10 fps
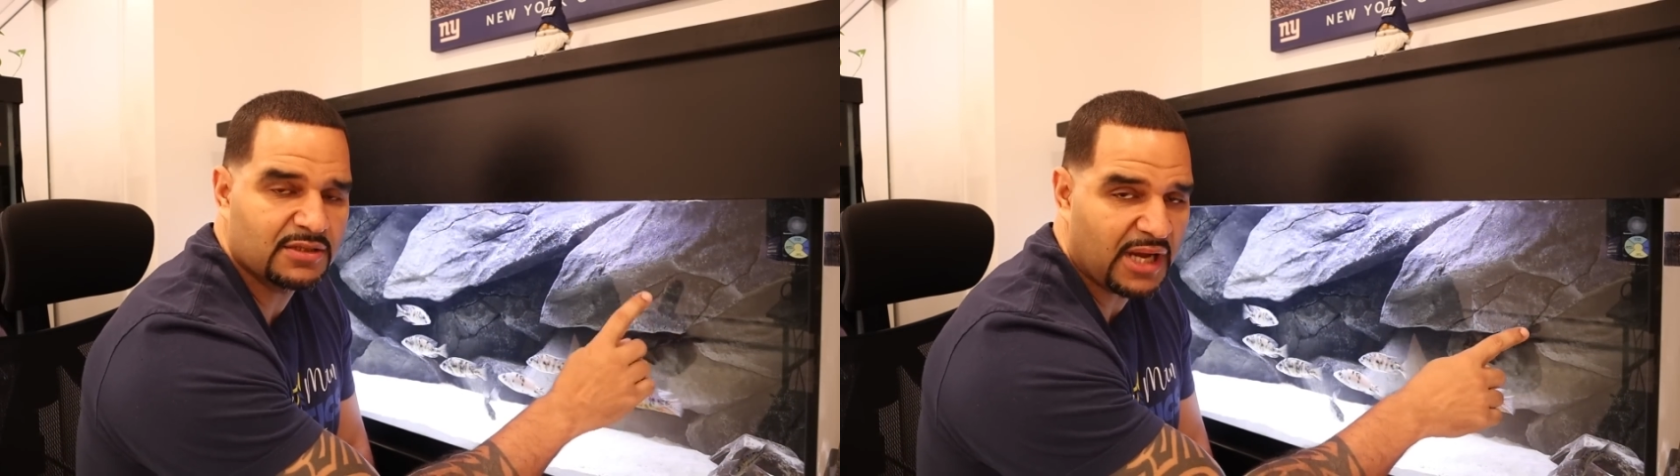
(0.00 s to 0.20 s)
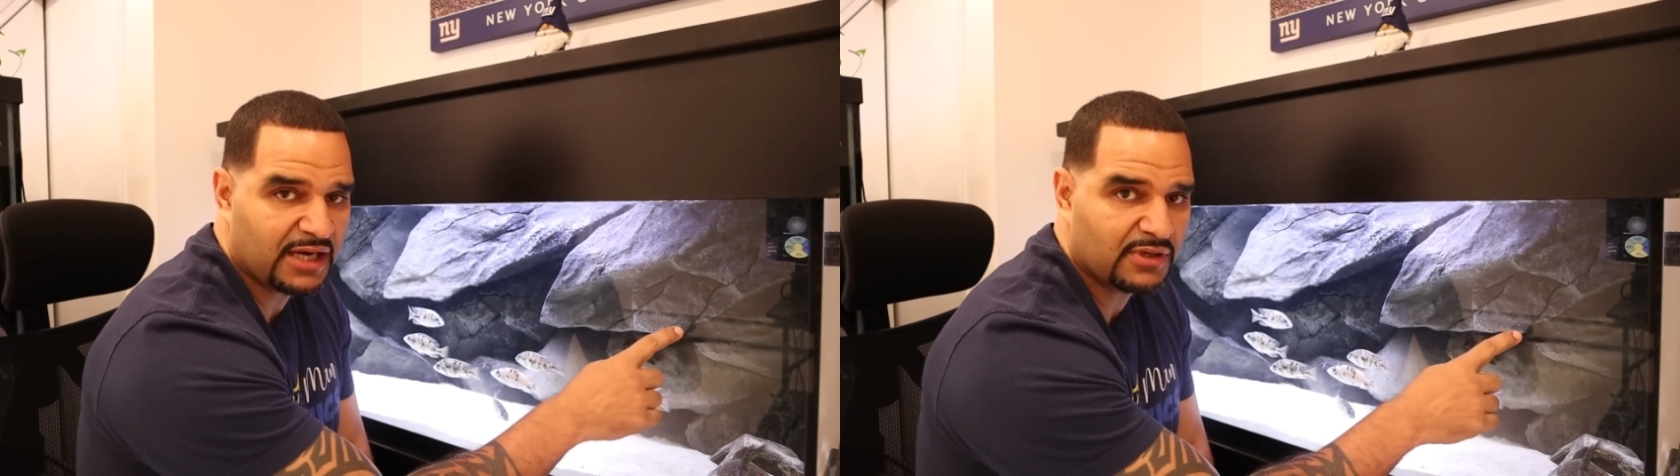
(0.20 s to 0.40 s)

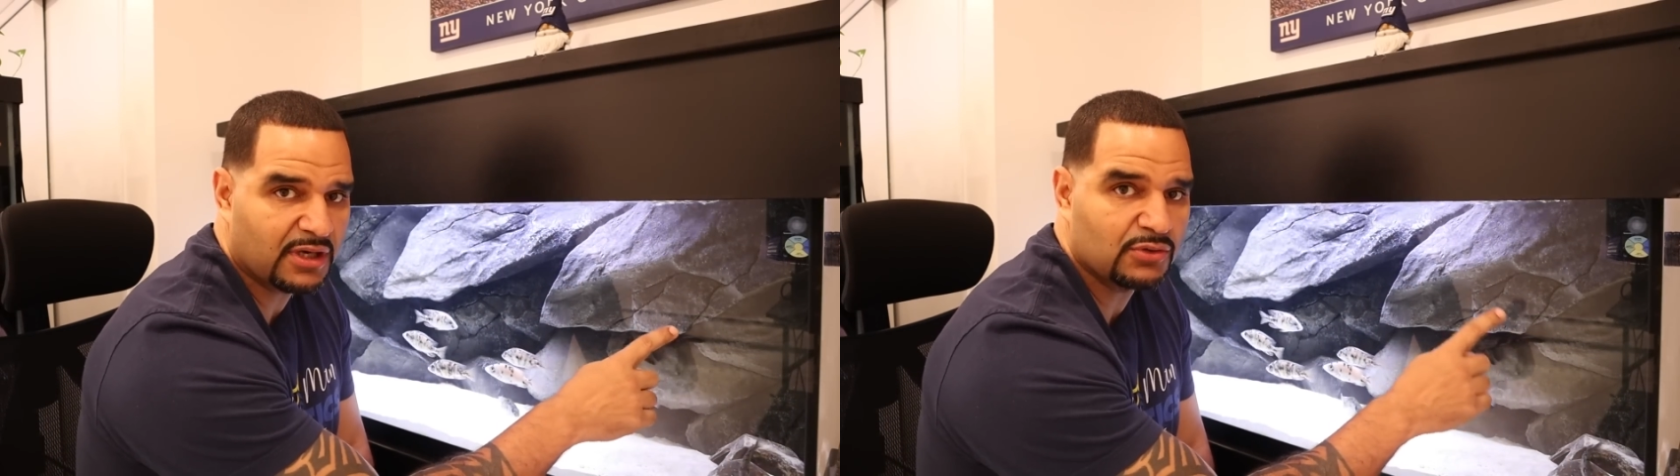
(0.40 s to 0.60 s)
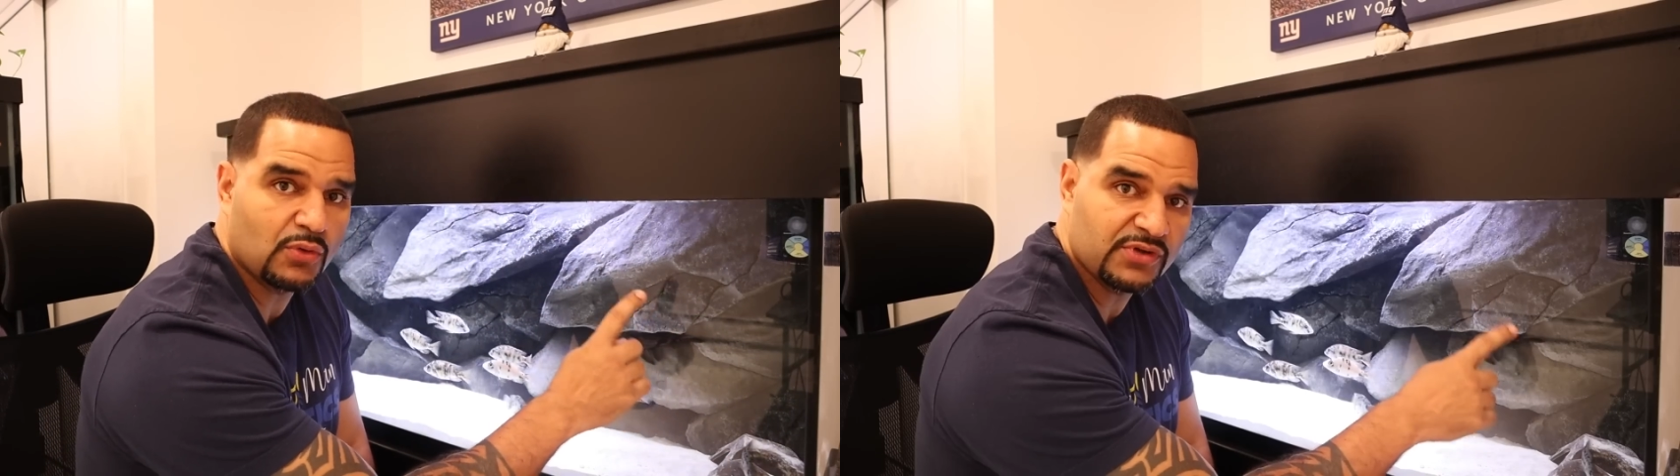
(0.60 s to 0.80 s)
the
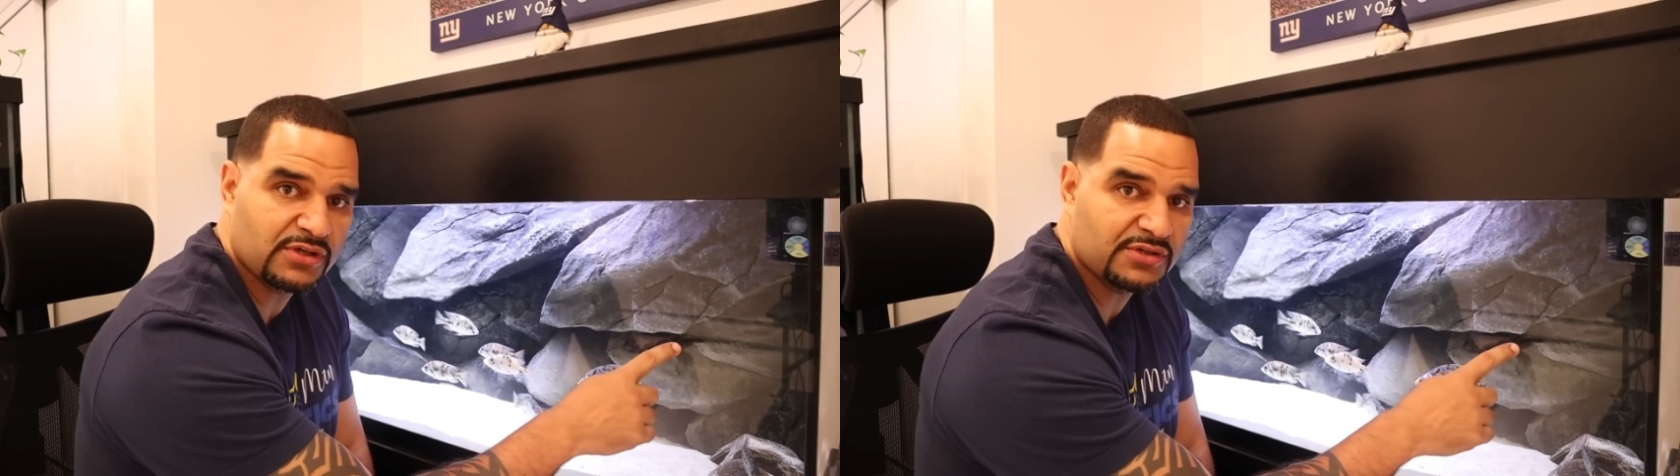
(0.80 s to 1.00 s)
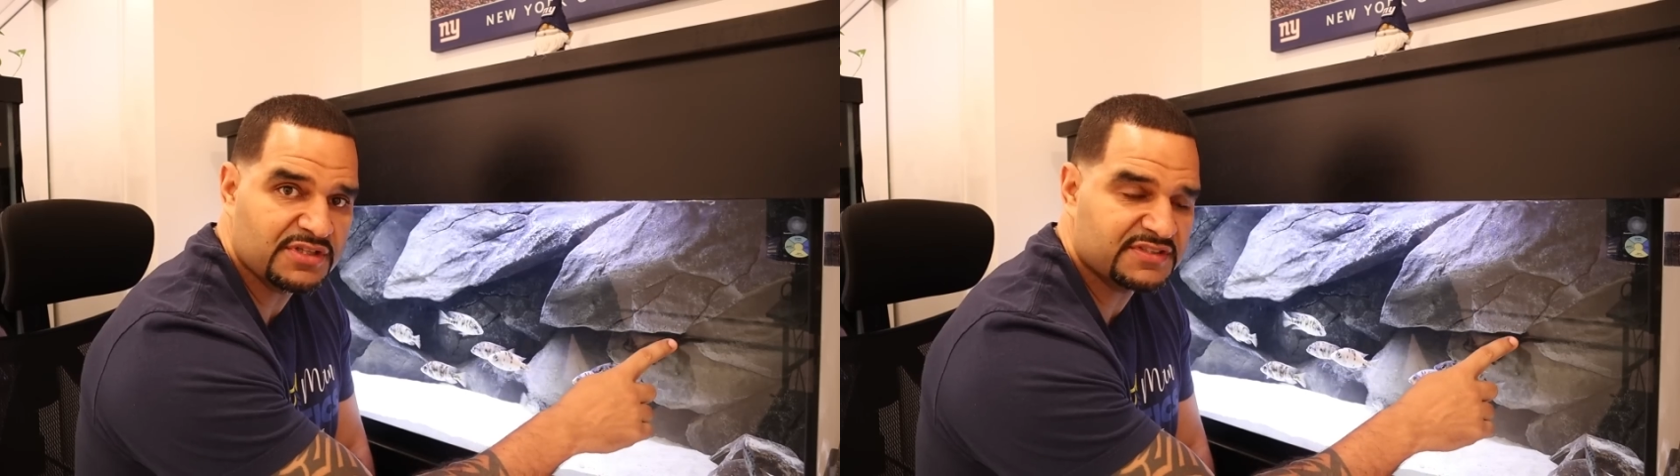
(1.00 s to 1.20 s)
background over
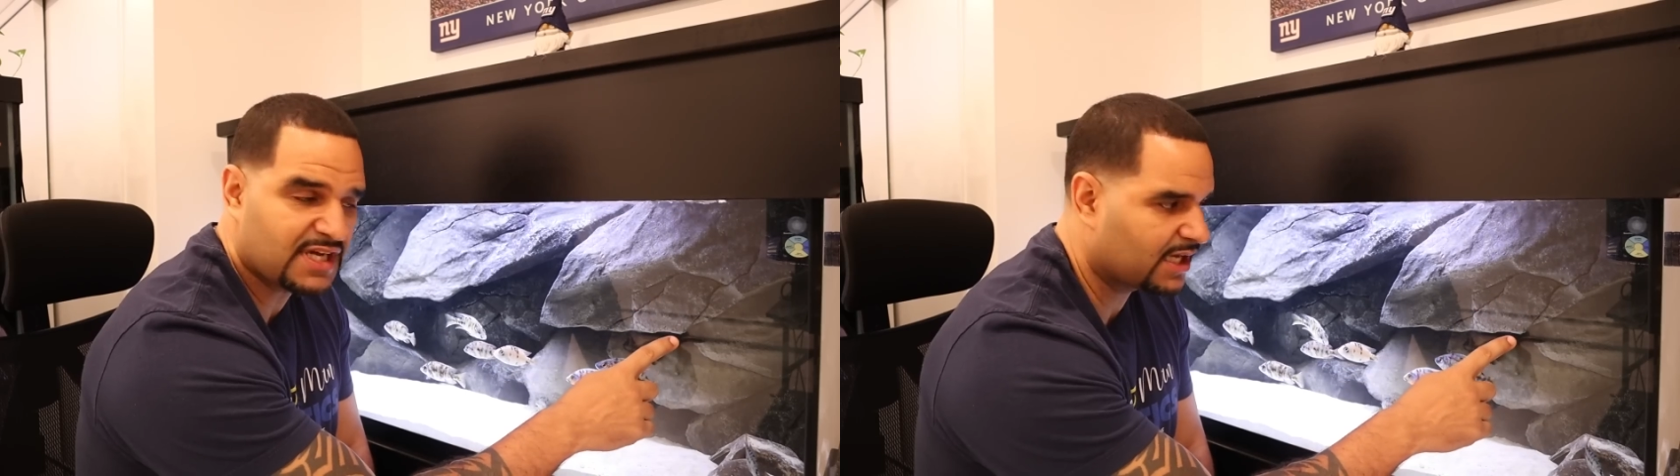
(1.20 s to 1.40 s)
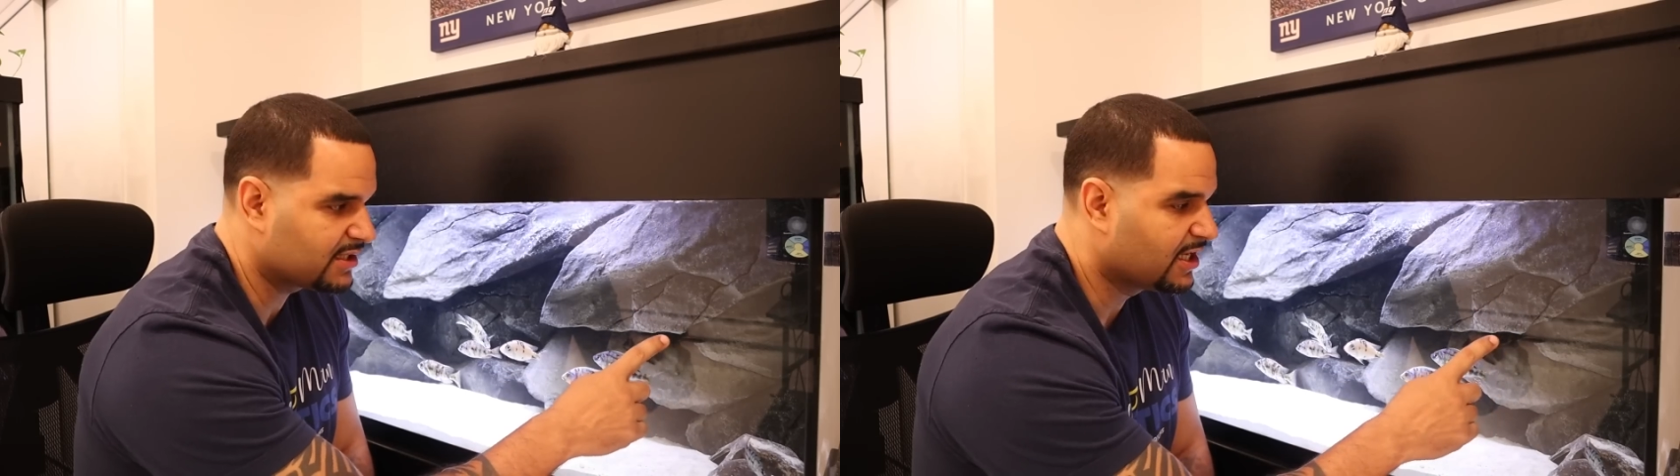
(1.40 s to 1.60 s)
here on this
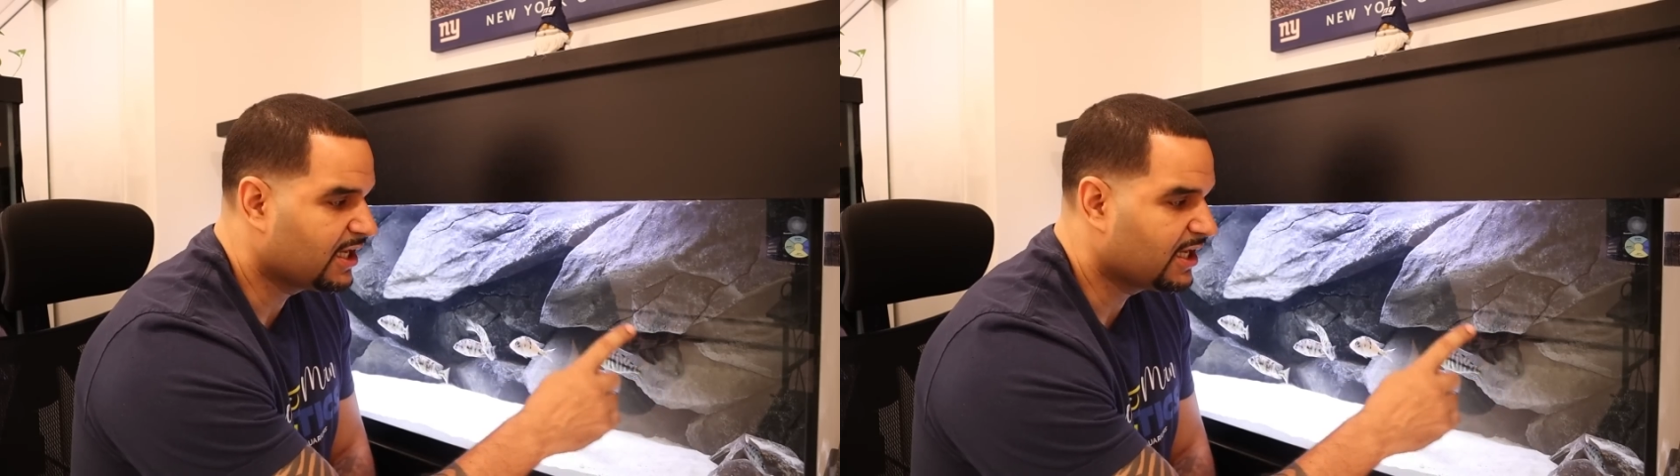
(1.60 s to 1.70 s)
side.